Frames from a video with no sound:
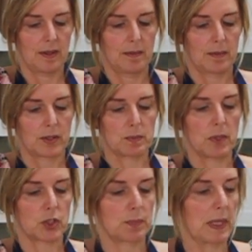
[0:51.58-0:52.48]
because
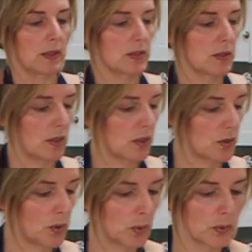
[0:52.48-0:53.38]
marshmallow is not
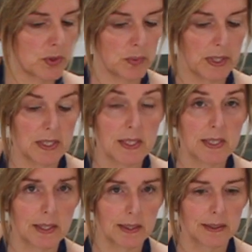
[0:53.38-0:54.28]
at all sweet, is it?
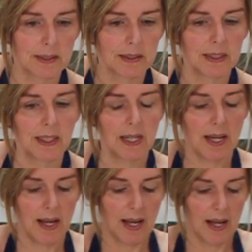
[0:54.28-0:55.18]

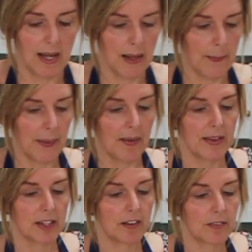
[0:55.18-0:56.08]
And
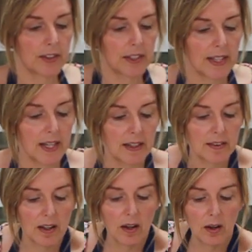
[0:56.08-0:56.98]
then I'm going to get
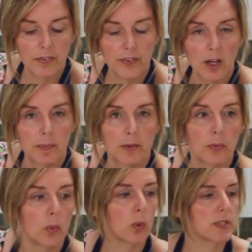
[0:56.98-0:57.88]
another 1/2 cup
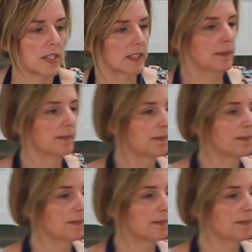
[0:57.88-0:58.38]
of water.